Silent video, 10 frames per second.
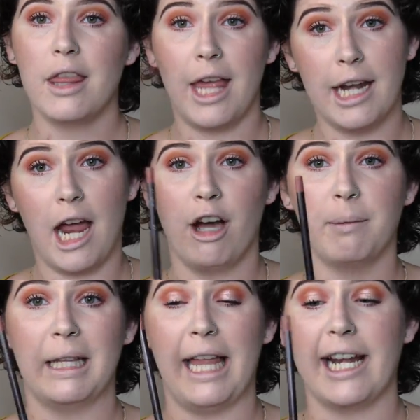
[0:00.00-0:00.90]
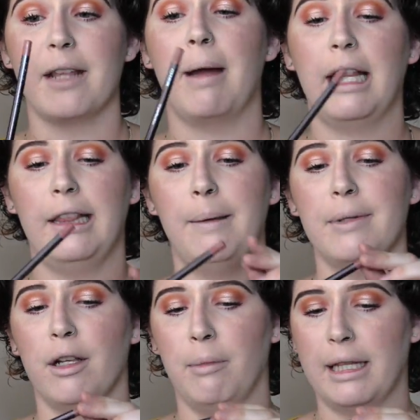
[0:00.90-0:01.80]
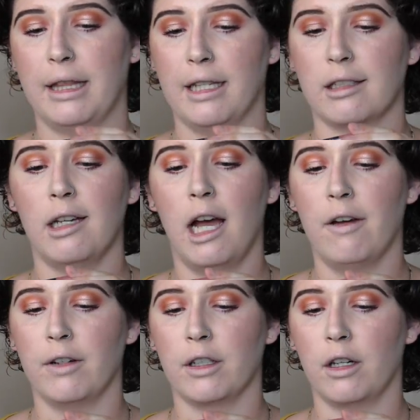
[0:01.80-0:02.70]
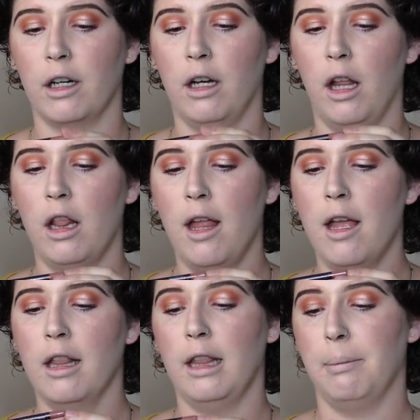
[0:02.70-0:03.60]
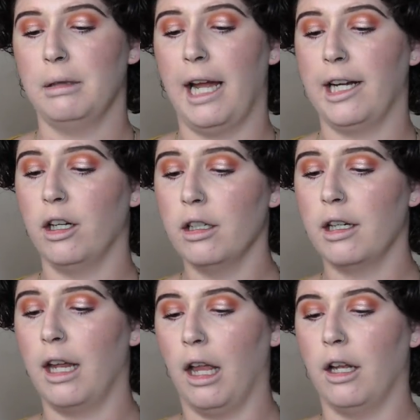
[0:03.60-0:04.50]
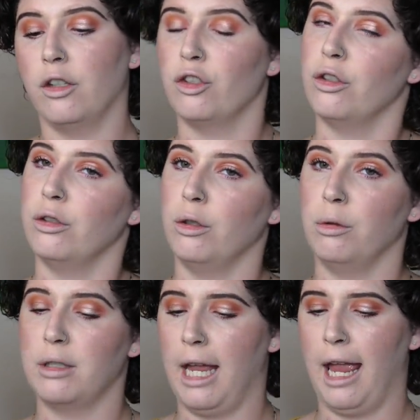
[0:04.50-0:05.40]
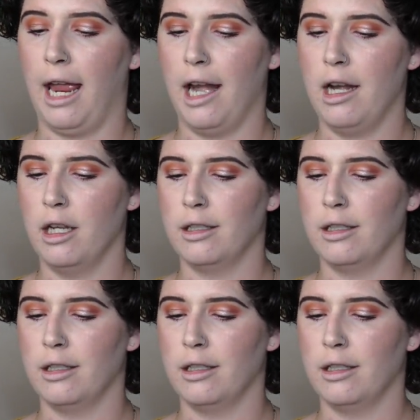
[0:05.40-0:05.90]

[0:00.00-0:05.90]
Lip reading: Then I'll be lining my lips with this CoverGirl lip liner in 210